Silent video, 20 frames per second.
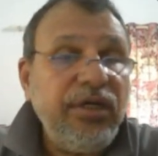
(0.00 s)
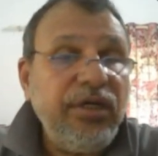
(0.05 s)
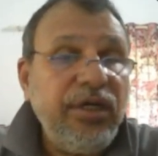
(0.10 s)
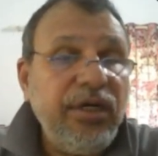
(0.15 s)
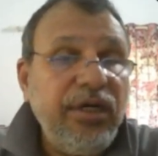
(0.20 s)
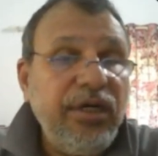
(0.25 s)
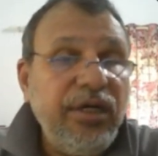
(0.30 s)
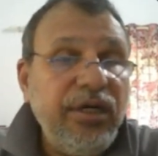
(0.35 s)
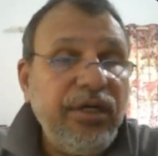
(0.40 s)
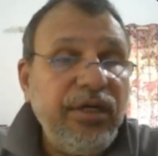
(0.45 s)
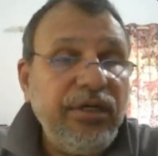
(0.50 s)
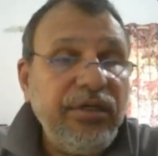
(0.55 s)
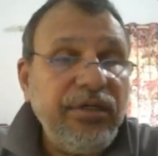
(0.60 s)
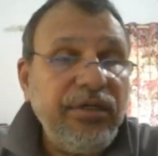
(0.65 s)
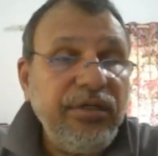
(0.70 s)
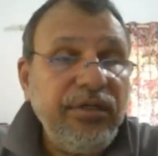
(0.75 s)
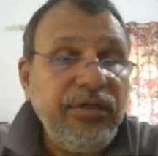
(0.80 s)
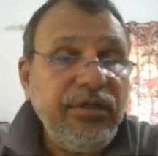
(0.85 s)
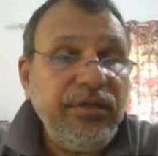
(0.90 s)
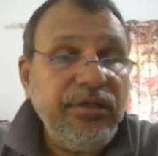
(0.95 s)

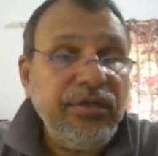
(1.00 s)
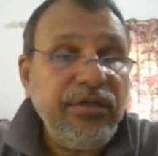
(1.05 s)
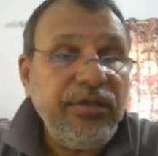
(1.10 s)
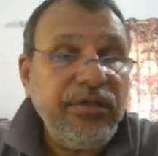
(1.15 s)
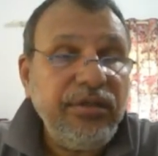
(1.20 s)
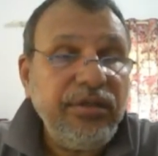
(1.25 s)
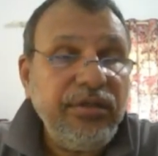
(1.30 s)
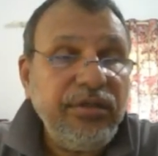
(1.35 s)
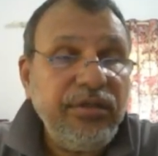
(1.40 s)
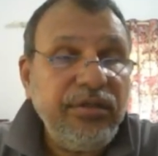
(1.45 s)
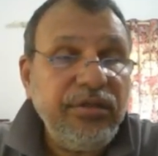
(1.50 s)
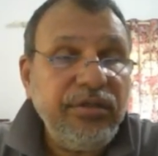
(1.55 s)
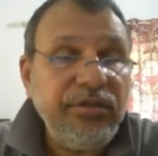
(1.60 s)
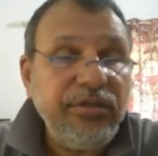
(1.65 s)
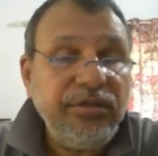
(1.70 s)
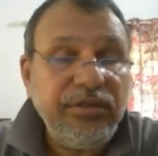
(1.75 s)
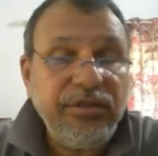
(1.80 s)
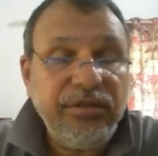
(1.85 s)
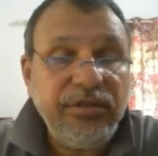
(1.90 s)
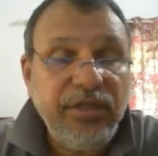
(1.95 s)
And
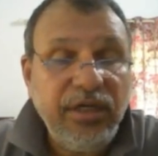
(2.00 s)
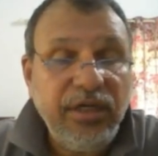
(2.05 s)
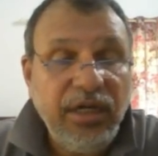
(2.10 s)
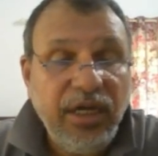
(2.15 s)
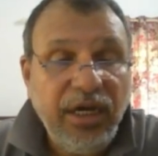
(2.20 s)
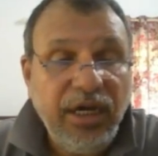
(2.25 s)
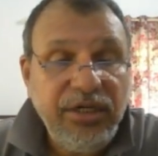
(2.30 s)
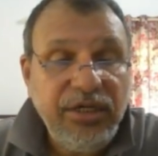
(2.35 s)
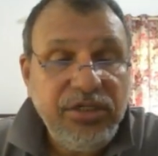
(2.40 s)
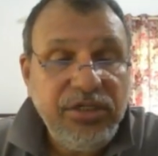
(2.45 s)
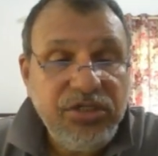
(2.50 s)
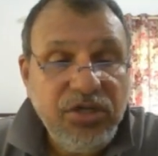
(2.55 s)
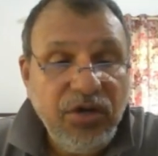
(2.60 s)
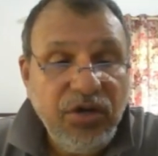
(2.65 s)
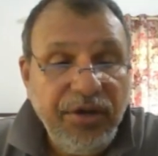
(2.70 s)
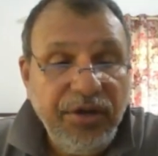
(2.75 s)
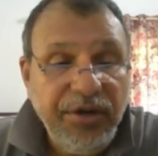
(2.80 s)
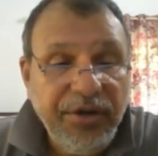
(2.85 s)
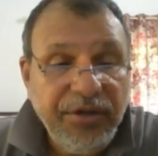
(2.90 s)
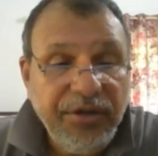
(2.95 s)
this is the line
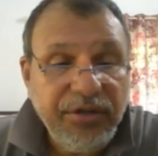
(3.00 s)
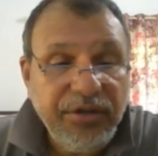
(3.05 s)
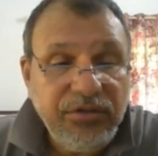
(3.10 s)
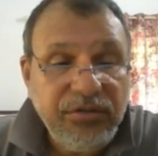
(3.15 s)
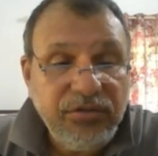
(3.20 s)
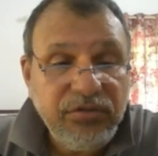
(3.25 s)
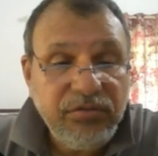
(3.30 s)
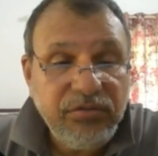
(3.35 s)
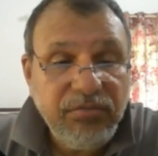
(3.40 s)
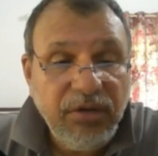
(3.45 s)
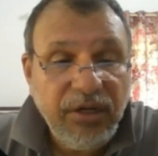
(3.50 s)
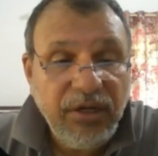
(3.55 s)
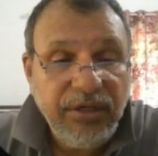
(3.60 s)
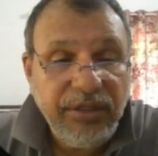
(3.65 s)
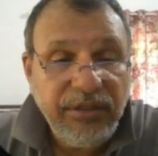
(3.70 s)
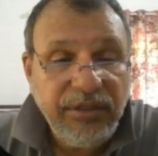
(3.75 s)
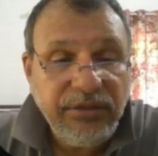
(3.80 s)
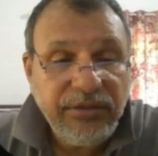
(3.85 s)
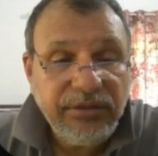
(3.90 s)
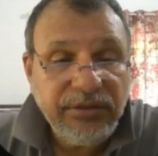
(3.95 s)
joining the two
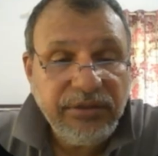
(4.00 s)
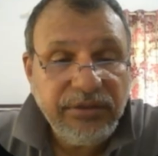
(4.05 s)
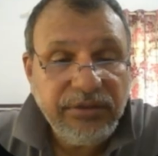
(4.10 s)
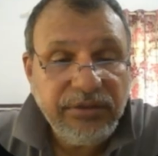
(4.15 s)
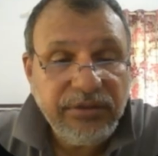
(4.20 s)
bodies.